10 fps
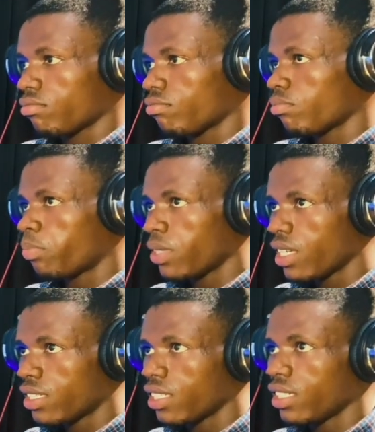
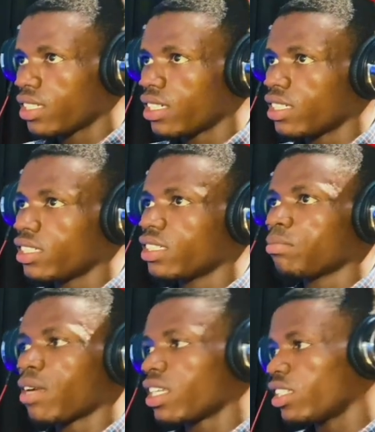PSC again,
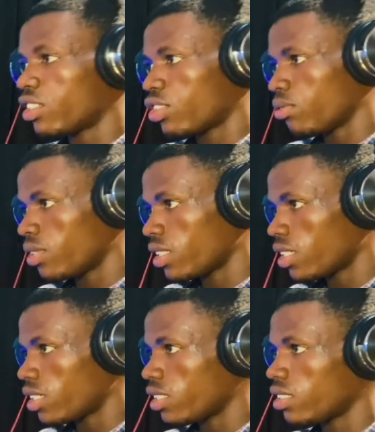my EQ
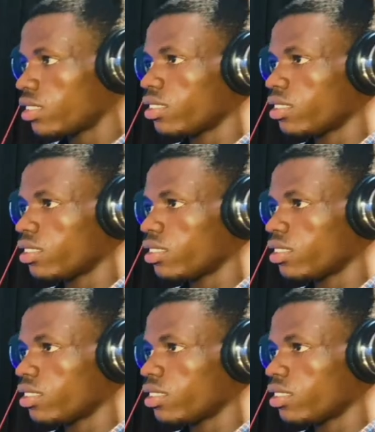again.